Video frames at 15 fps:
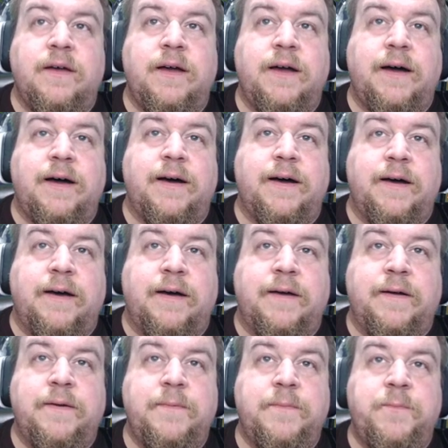Huh.
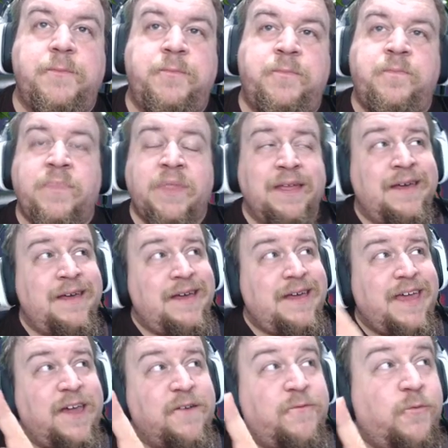
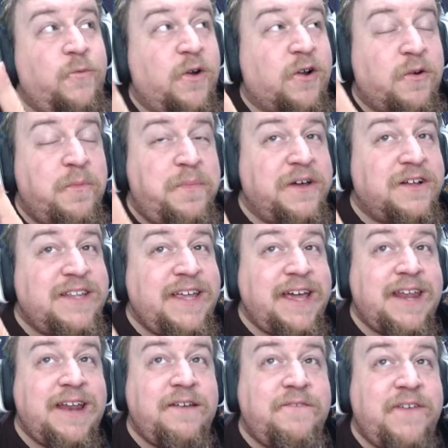If we're building
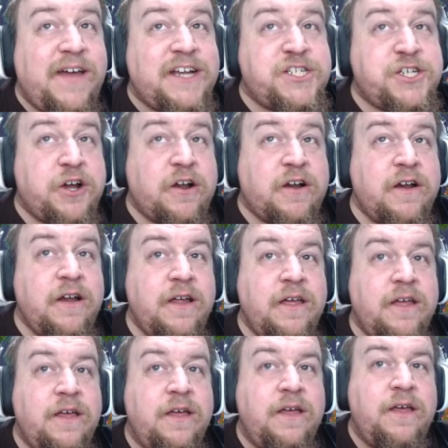an adventure
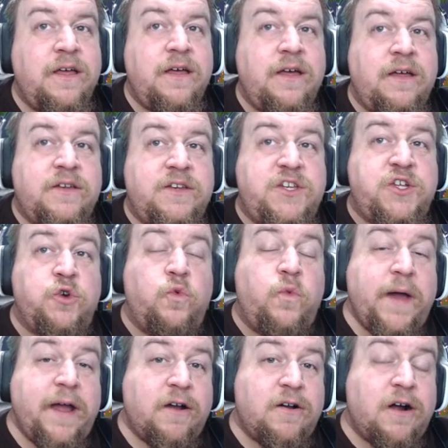to
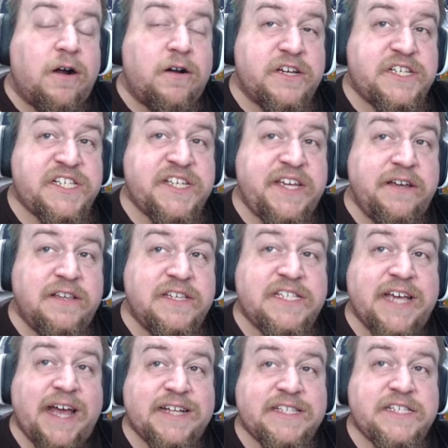where our skill
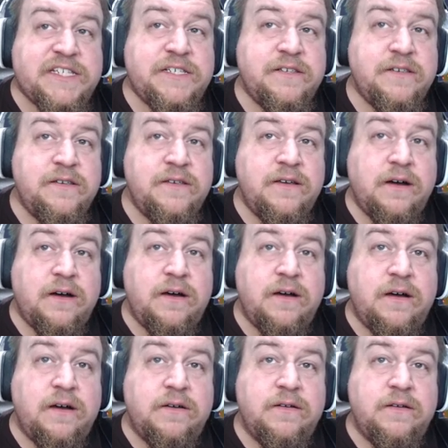sets...
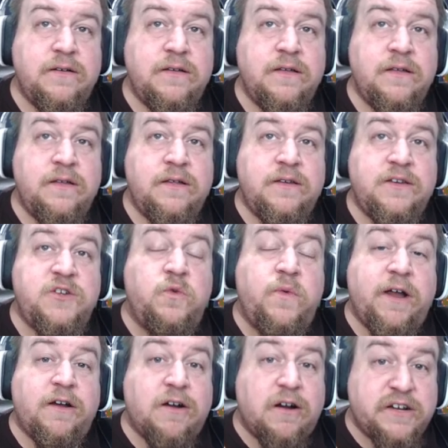to
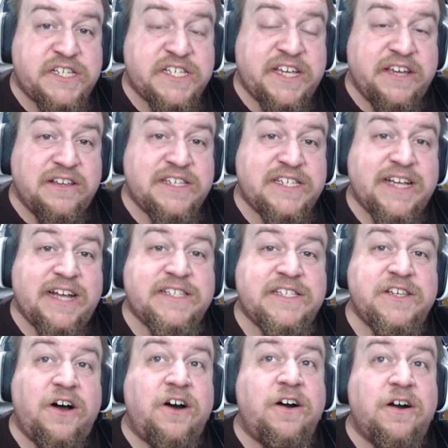where our skill
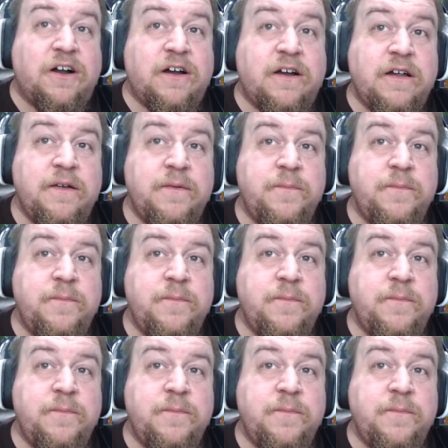sets are...